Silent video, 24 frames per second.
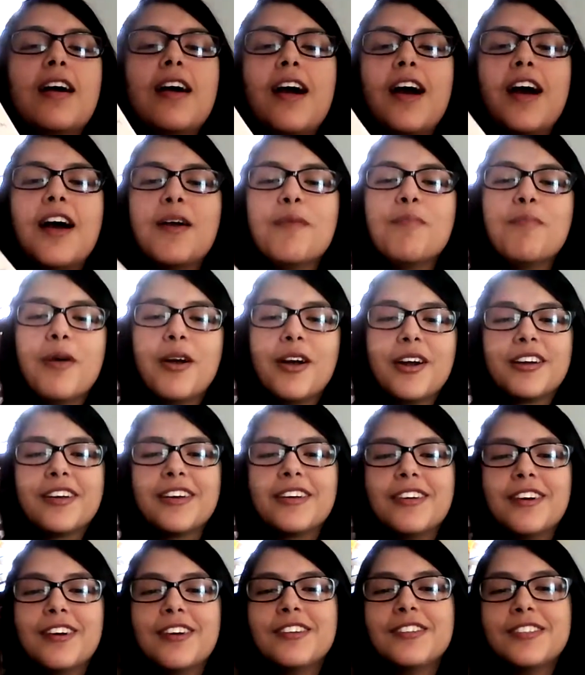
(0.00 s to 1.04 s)
I mark
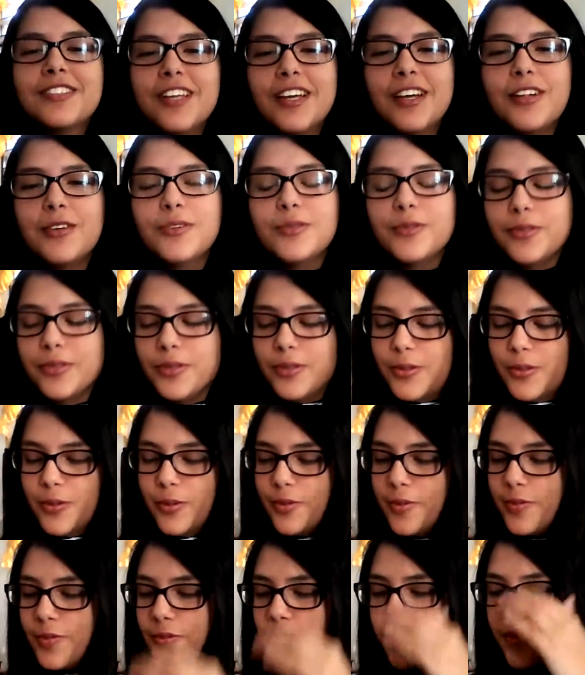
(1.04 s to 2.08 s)
it on yellow too.
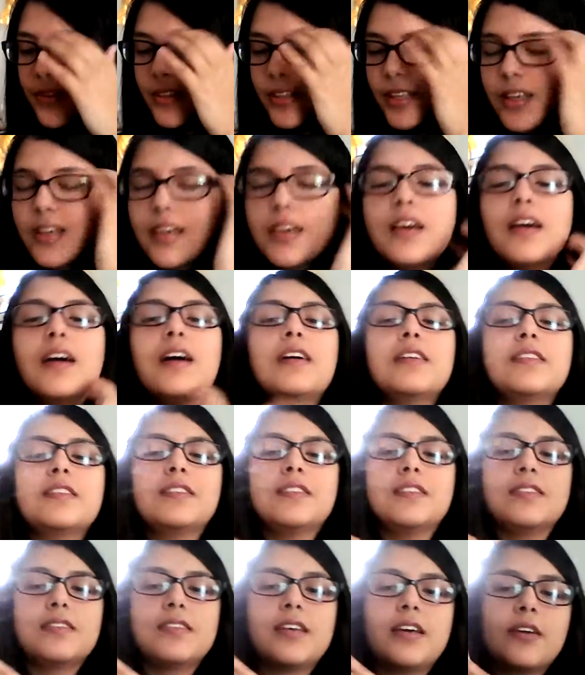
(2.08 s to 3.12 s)
And
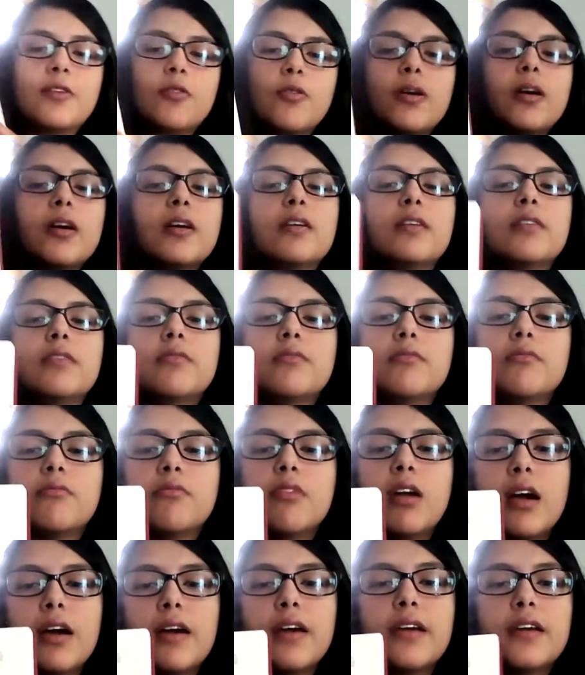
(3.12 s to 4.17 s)
yes, I quite
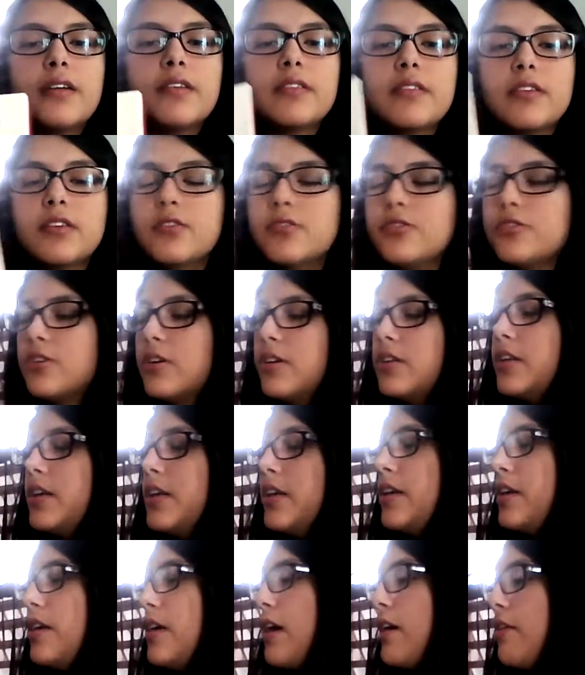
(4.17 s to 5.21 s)
write.
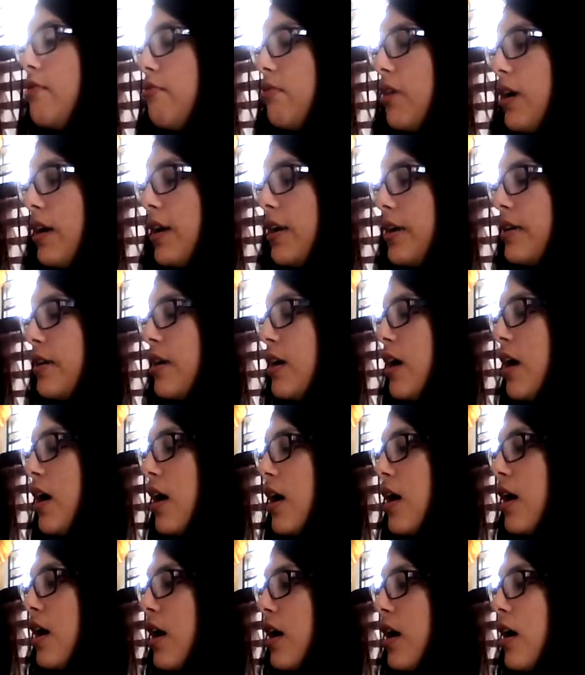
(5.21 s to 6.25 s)
Usually I write
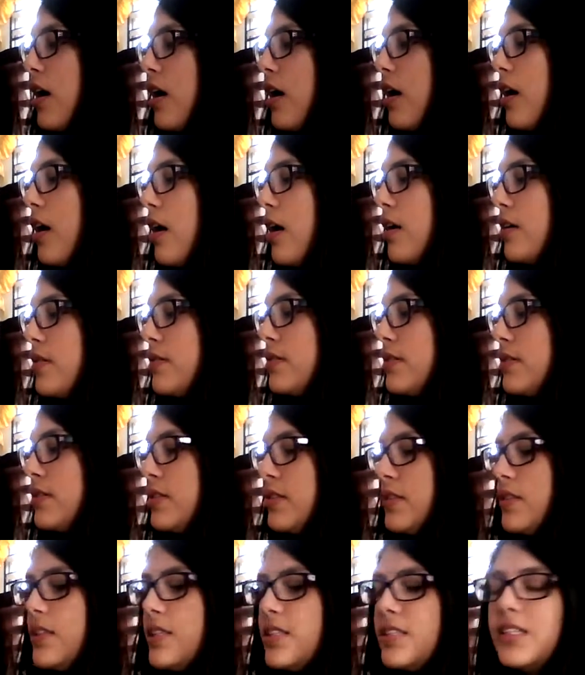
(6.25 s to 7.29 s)

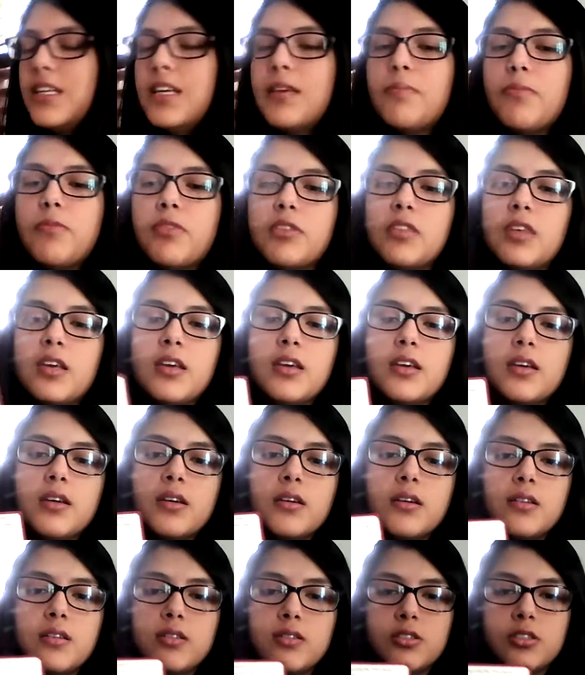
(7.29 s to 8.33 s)
the same thing,
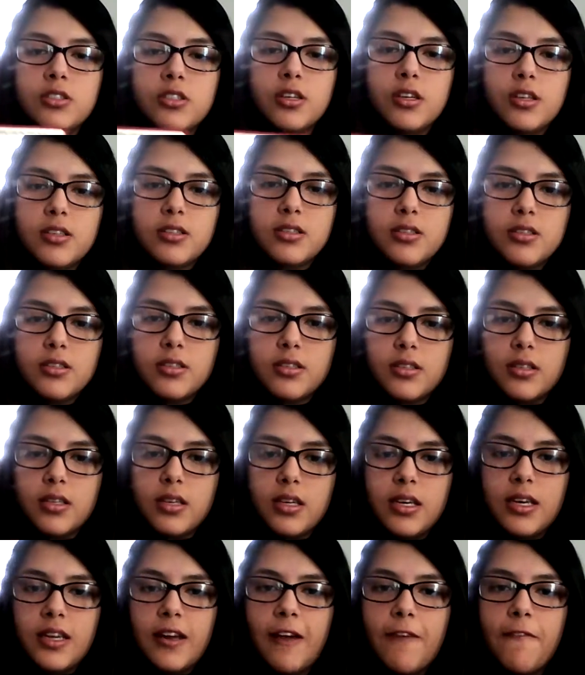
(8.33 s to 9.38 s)
just
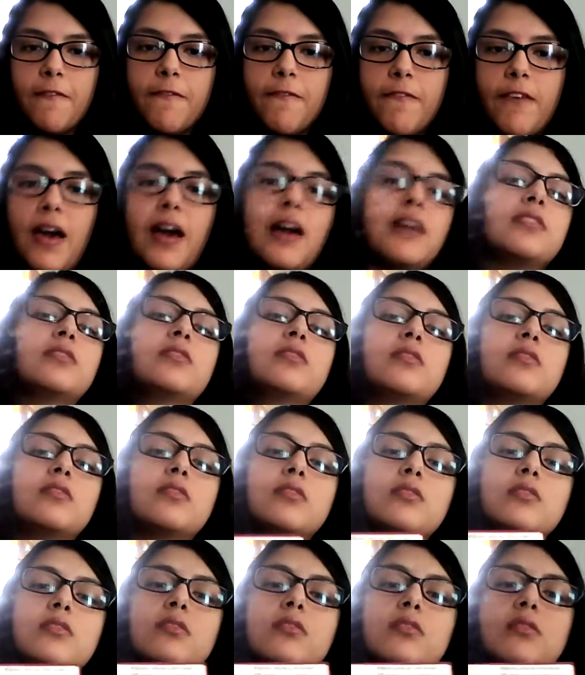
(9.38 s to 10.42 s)
in a fast
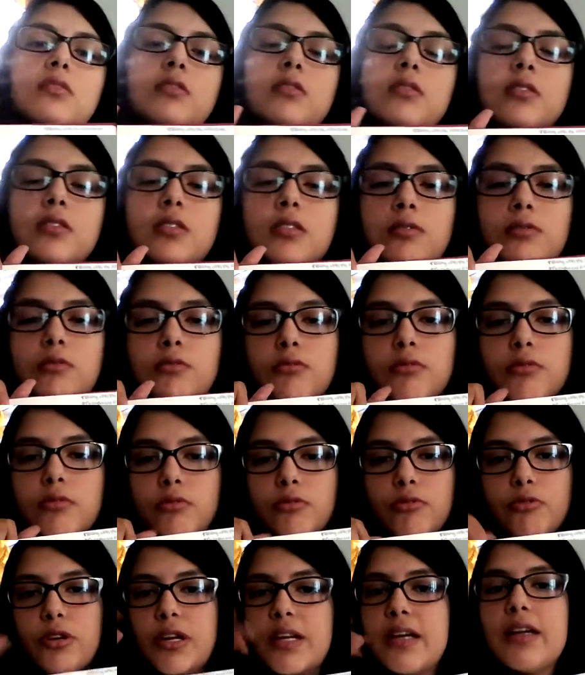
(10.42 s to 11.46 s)

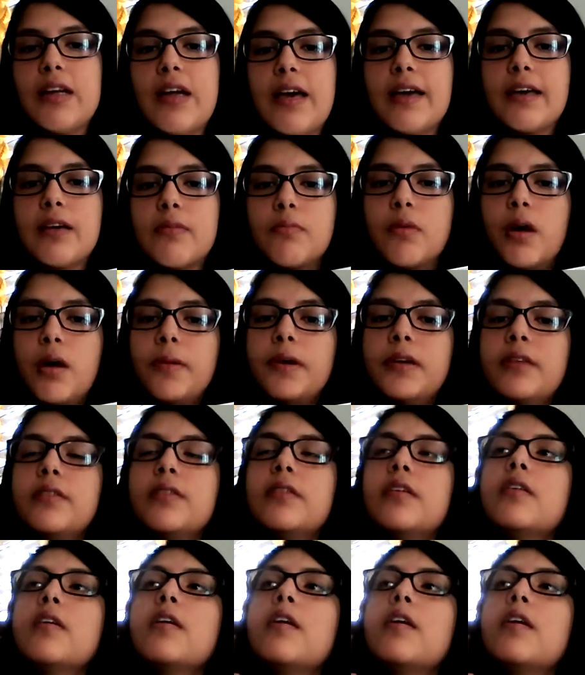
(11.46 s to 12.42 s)
read-like moment.